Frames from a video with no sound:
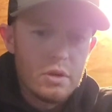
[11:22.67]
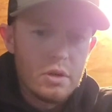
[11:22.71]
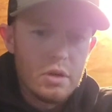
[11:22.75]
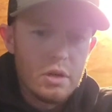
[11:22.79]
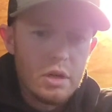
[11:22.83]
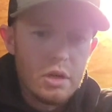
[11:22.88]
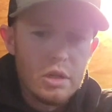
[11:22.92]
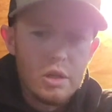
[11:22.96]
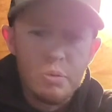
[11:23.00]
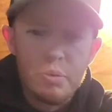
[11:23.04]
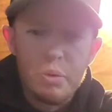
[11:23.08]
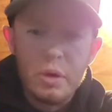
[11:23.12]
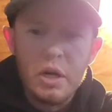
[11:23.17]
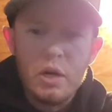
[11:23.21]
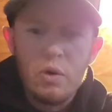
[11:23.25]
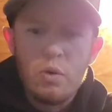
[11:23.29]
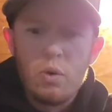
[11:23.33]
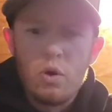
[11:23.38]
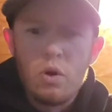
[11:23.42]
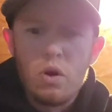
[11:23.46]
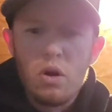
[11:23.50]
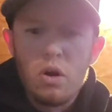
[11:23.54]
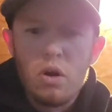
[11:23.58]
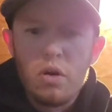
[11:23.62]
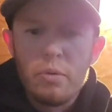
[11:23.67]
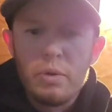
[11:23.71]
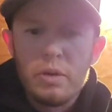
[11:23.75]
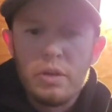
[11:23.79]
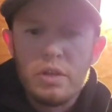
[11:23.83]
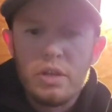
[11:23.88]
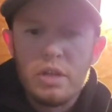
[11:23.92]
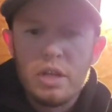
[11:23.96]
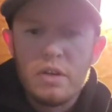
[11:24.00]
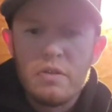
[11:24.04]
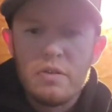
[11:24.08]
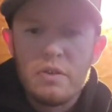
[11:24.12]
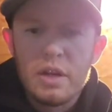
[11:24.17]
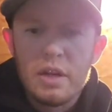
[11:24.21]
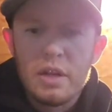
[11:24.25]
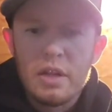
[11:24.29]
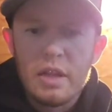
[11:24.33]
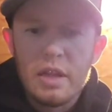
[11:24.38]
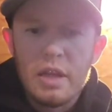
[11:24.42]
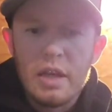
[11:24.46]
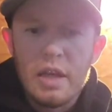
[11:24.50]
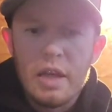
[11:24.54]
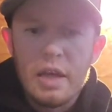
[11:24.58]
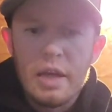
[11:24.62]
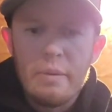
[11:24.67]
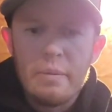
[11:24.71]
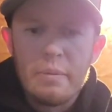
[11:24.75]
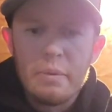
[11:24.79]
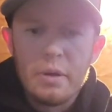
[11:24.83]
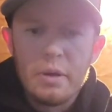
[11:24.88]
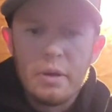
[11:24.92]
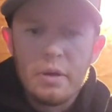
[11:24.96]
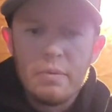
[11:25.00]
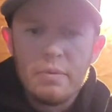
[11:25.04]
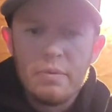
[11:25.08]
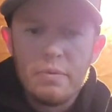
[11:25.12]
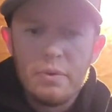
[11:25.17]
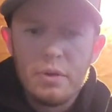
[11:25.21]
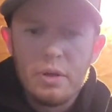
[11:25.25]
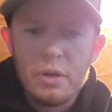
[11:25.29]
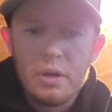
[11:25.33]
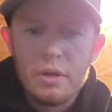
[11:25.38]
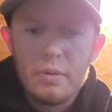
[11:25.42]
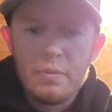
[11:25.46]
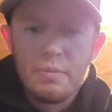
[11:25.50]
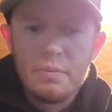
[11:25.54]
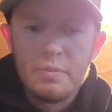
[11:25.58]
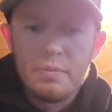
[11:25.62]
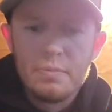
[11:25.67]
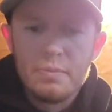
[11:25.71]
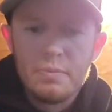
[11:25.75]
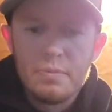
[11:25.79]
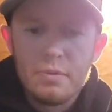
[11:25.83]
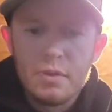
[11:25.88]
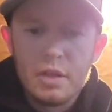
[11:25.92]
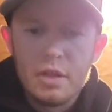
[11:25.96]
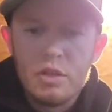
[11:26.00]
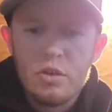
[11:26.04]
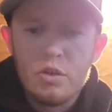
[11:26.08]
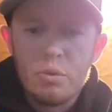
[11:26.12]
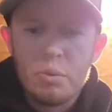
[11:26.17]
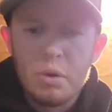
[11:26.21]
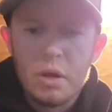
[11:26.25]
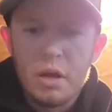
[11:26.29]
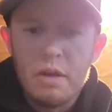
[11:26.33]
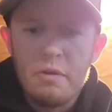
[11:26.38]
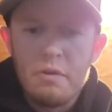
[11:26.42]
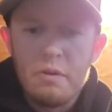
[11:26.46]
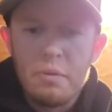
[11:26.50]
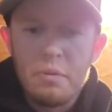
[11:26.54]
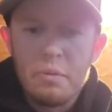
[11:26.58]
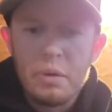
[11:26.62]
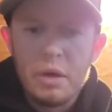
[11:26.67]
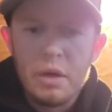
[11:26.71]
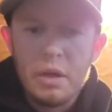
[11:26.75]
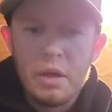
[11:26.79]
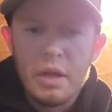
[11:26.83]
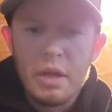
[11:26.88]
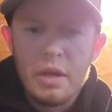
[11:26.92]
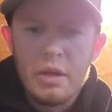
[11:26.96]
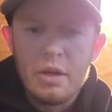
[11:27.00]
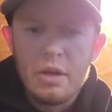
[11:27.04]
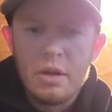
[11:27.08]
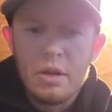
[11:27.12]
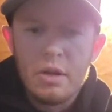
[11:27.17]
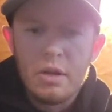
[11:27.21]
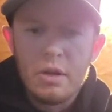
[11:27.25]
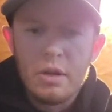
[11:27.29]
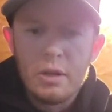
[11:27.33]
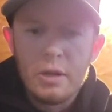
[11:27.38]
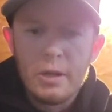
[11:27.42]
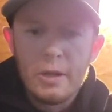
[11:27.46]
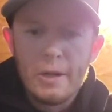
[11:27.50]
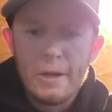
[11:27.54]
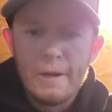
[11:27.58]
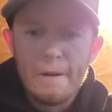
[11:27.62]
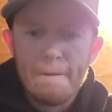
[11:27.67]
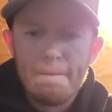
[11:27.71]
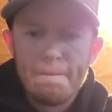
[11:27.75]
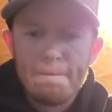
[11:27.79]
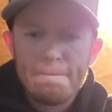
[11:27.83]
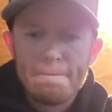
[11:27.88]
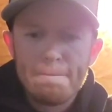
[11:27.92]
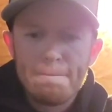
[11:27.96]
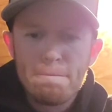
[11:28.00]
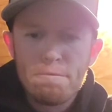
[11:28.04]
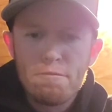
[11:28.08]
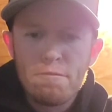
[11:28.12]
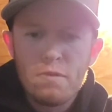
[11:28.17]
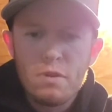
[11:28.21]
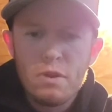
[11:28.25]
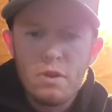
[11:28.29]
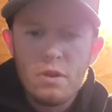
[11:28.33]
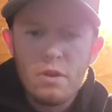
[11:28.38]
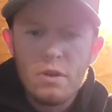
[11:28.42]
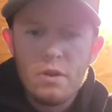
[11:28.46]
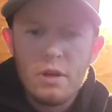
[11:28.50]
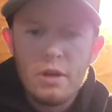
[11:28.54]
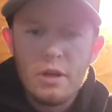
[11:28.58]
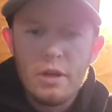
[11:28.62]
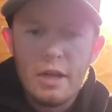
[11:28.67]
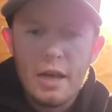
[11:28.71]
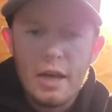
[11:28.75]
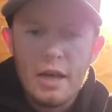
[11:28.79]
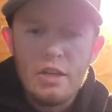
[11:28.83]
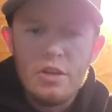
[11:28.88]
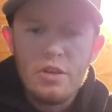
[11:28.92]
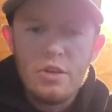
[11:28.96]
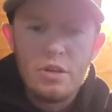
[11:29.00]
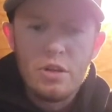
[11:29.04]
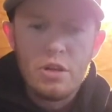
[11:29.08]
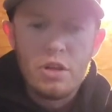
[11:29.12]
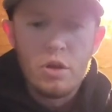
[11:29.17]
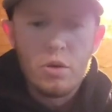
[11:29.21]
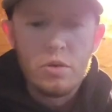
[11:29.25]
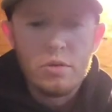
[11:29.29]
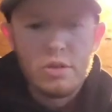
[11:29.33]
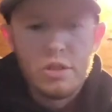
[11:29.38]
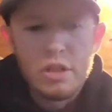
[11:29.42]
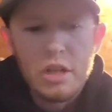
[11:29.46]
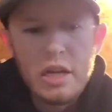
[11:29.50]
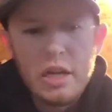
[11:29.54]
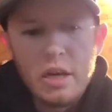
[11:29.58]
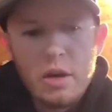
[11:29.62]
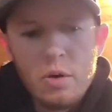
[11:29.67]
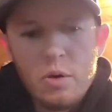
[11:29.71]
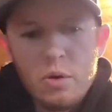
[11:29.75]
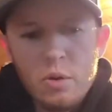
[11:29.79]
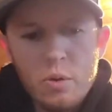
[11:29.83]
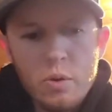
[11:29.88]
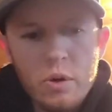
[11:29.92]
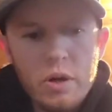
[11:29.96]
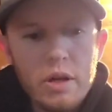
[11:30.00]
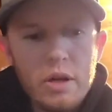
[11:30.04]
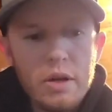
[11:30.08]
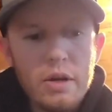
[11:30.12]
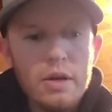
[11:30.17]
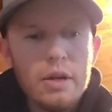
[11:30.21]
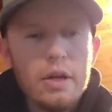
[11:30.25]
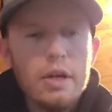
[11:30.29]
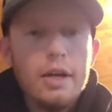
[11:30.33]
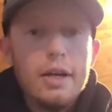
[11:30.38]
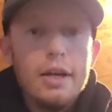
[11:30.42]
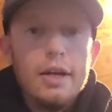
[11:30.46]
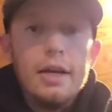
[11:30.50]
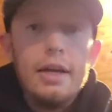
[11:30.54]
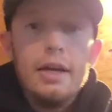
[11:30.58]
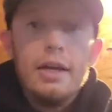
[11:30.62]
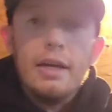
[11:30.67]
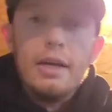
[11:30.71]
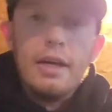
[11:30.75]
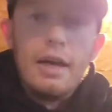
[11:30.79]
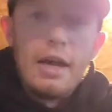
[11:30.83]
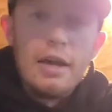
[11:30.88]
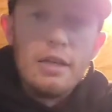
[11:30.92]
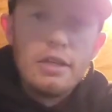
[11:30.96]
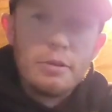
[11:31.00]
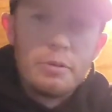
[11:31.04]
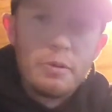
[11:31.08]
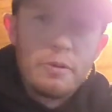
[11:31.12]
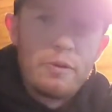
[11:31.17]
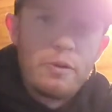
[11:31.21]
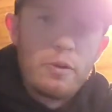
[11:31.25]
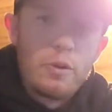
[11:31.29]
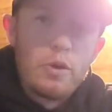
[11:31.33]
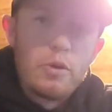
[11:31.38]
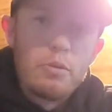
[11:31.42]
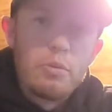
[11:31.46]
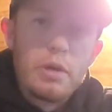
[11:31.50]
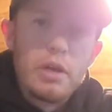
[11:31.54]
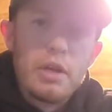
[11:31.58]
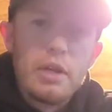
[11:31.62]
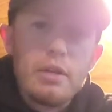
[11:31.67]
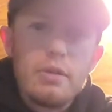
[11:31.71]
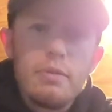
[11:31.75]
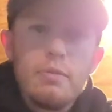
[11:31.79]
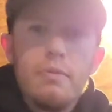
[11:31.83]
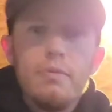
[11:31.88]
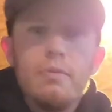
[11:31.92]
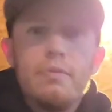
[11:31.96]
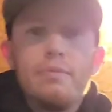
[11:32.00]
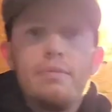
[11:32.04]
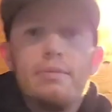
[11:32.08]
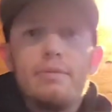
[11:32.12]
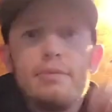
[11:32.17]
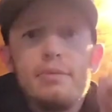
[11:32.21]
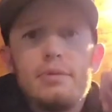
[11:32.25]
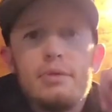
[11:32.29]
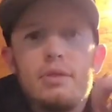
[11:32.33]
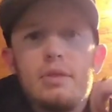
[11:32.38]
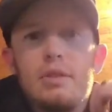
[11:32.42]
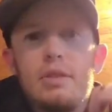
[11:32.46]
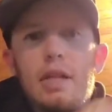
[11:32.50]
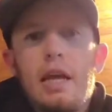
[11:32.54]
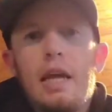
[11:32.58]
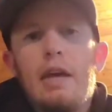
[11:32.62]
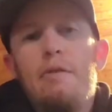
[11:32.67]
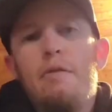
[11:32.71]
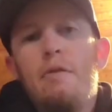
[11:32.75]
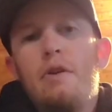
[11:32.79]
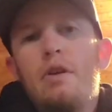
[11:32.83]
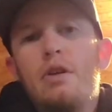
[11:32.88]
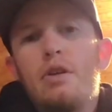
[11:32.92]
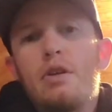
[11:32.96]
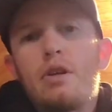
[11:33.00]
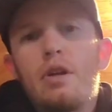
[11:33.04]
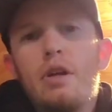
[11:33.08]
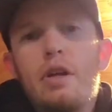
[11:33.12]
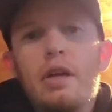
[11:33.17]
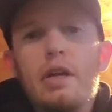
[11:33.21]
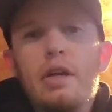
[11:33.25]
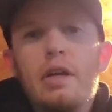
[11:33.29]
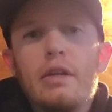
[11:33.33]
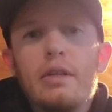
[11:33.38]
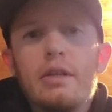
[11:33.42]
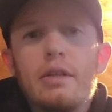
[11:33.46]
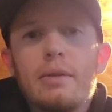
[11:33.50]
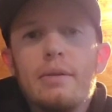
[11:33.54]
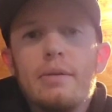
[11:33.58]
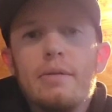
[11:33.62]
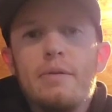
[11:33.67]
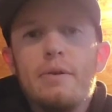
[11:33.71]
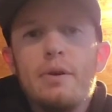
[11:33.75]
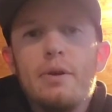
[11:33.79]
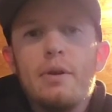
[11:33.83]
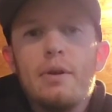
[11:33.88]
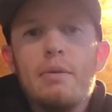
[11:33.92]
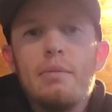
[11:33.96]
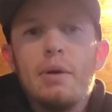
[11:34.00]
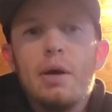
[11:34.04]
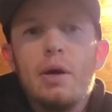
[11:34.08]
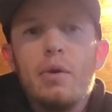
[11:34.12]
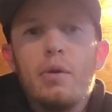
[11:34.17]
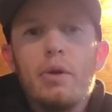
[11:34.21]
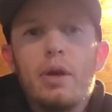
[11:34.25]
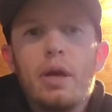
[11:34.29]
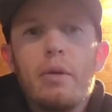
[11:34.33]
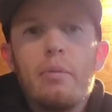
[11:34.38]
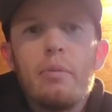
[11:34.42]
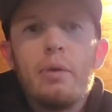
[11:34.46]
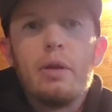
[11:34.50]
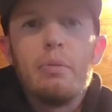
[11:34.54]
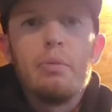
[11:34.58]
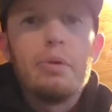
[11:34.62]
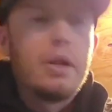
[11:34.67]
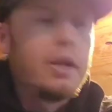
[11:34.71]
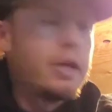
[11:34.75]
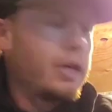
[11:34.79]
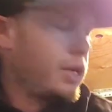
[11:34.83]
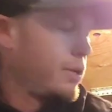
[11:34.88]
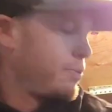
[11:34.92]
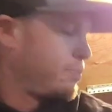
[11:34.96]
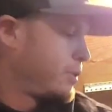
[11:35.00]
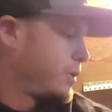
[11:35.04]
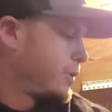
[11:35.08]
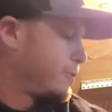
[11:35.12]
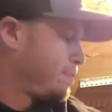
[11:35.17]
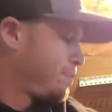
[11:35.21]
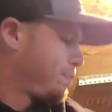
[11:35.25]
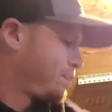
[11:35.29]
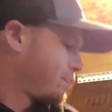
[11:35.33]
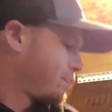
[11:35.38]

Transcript: a speed worm and stuff like that. But these will play for me later on in the year. I used to throw a Cinco in the winter. That was before the big TV screens on the front of the boat come into play, but